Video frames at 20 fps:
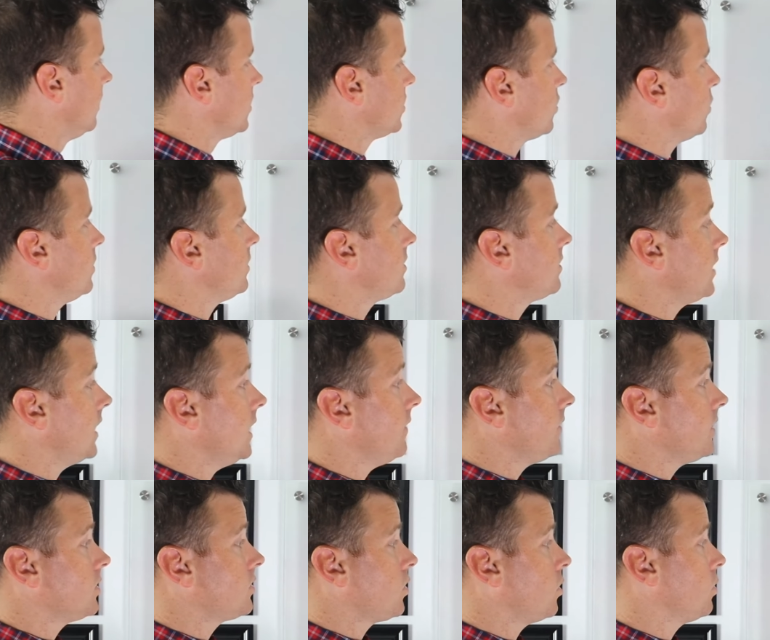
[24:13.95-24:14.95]
So instead of
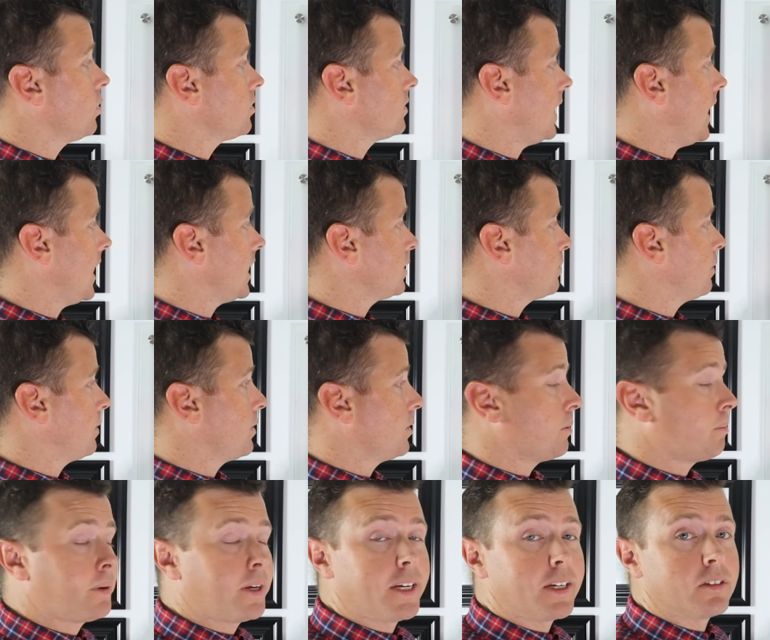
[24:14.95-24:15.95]
his total tax
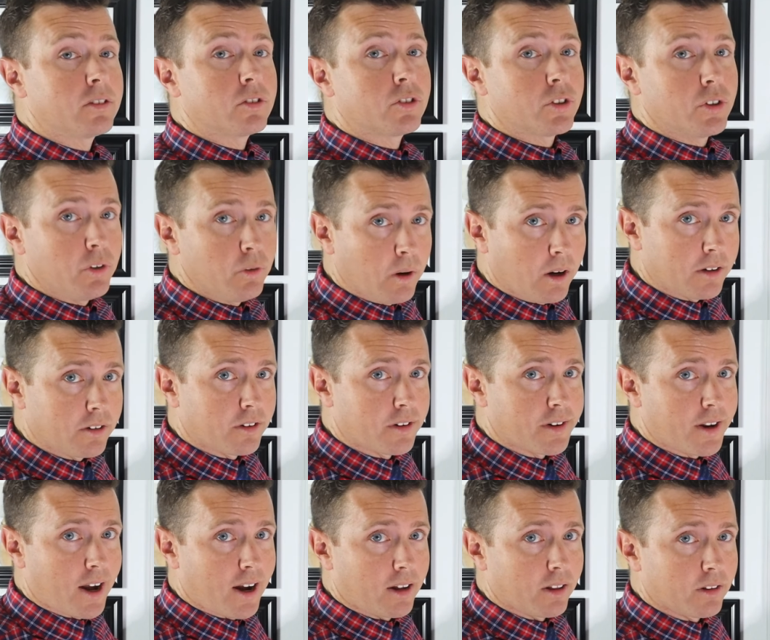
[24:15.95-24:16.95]
burden being
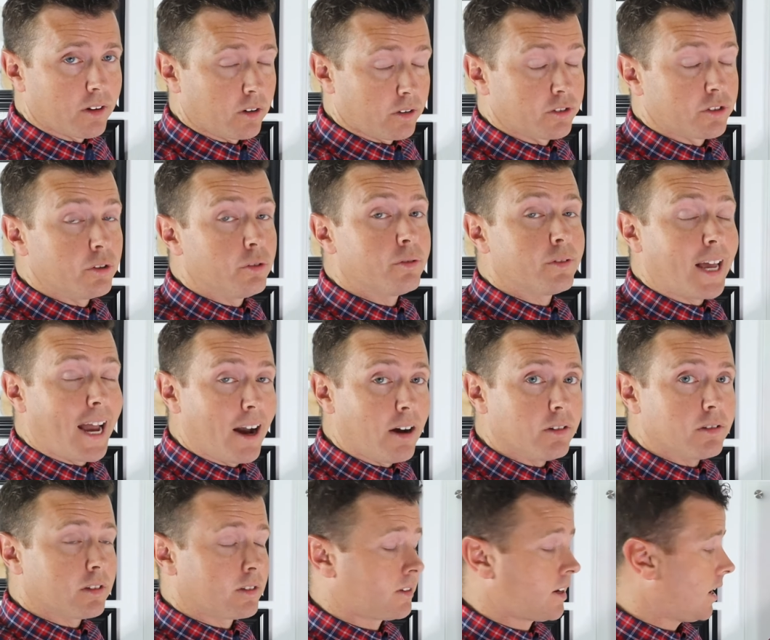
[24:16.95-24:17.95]
$200 or
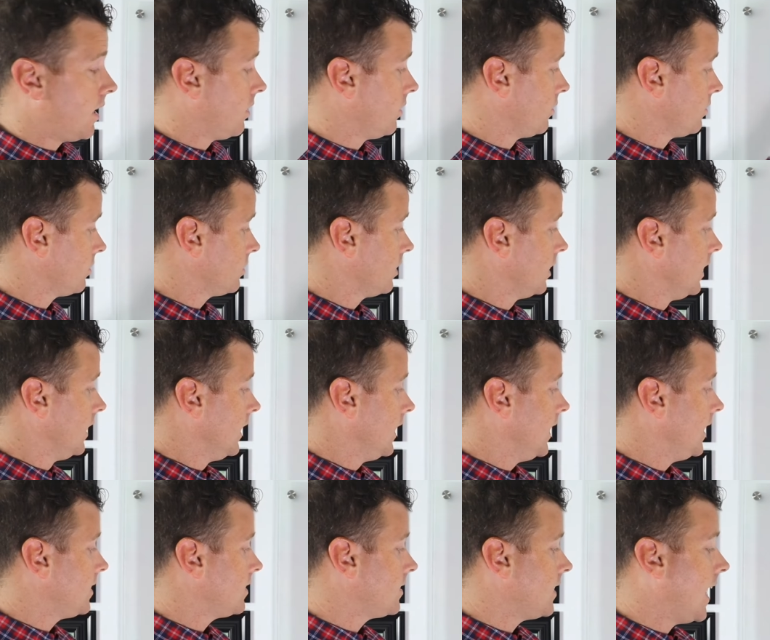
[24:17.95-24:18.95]
$2,000,
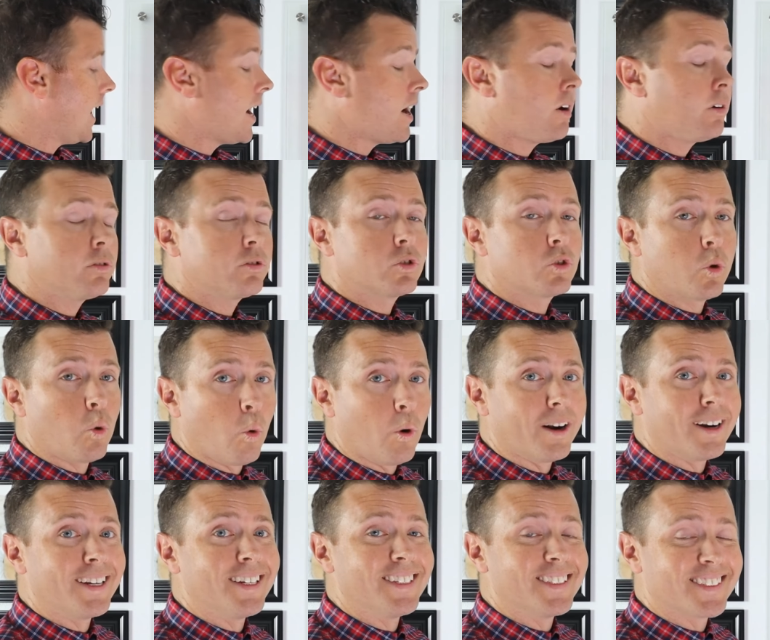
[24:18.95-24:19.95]
it's now
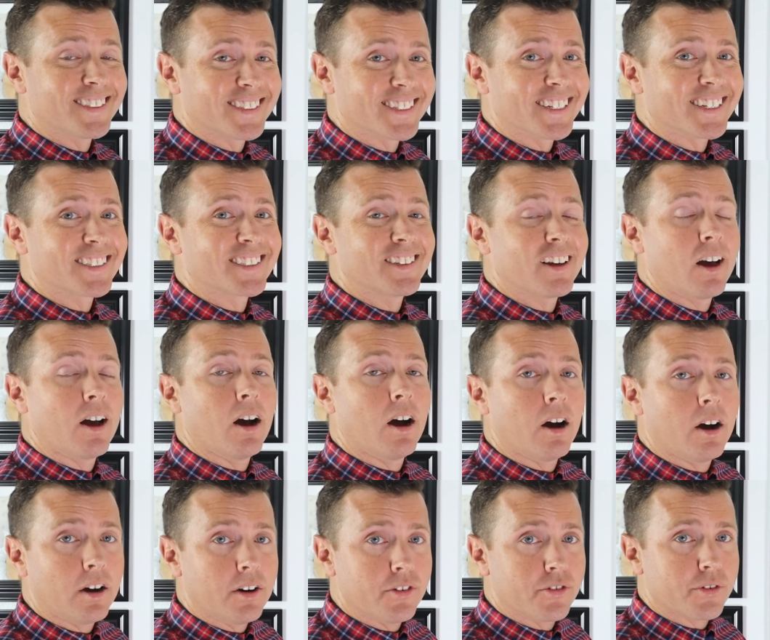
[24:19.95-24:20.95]

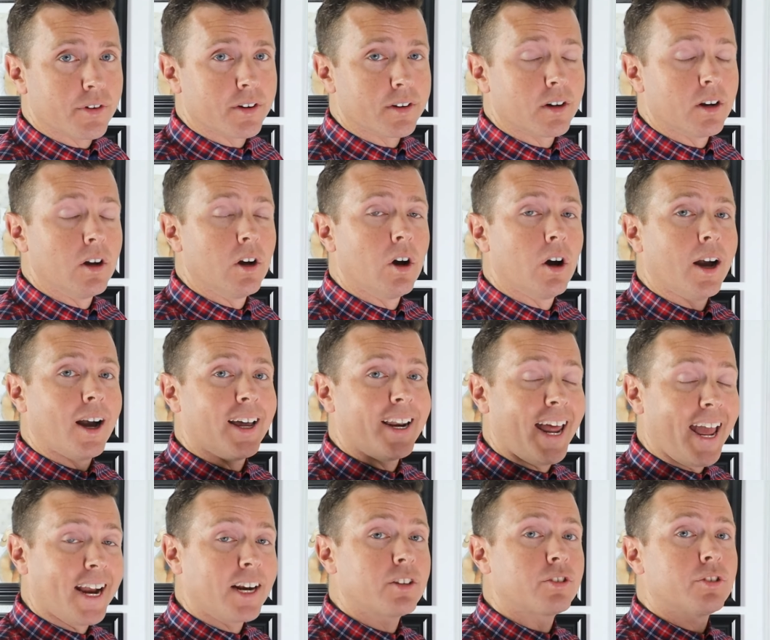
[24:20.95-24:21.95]
$2,600, an
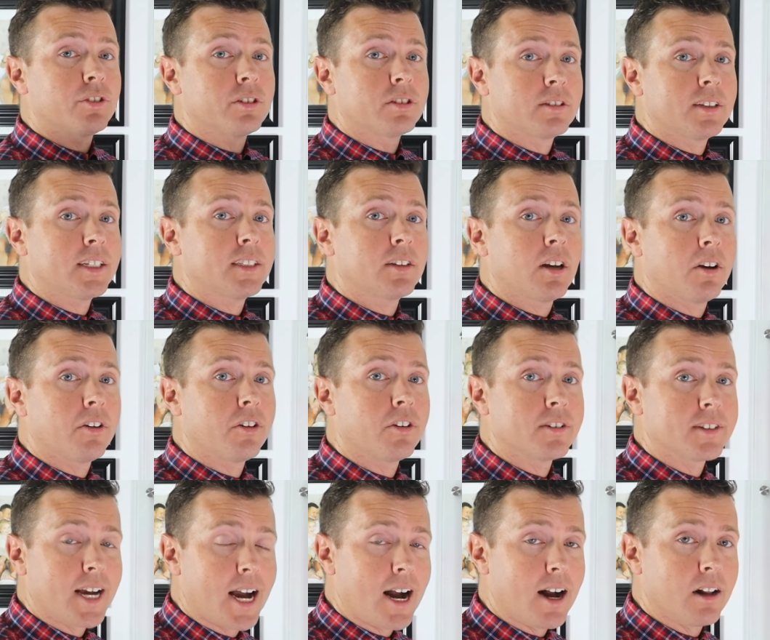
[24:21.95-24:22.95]
extra
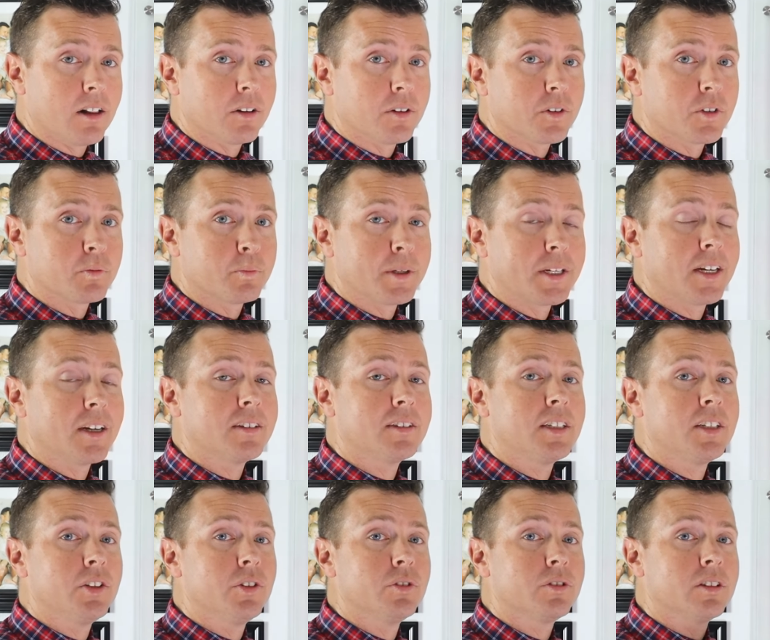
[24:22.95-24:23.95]
$600 because
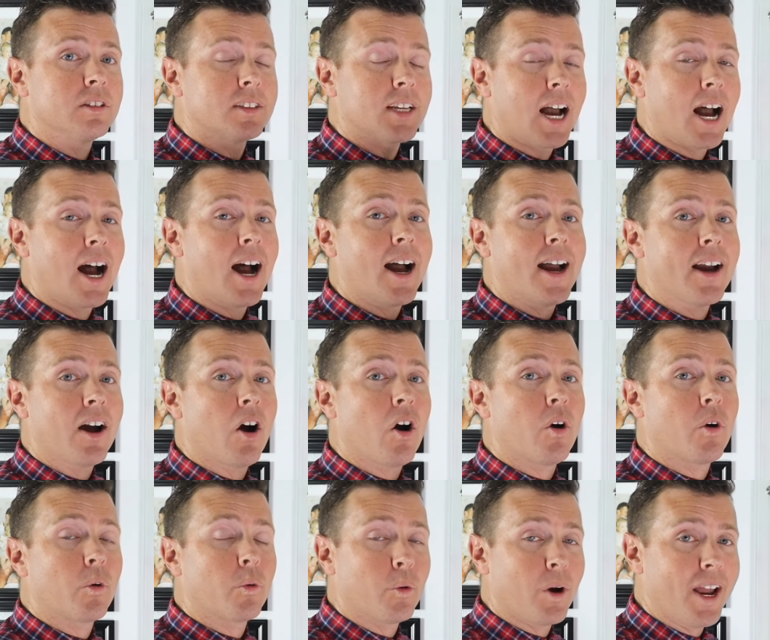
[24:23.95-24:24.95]
he used his
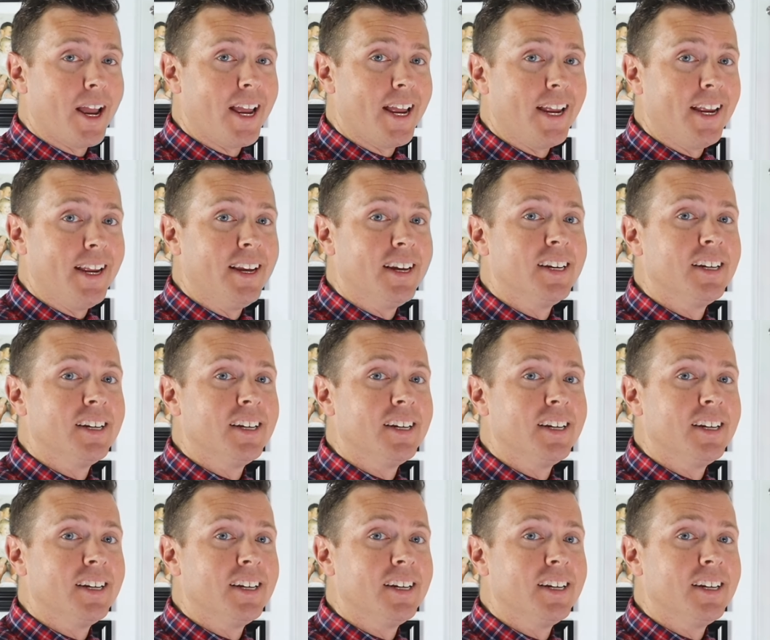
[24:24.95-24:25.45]
IRA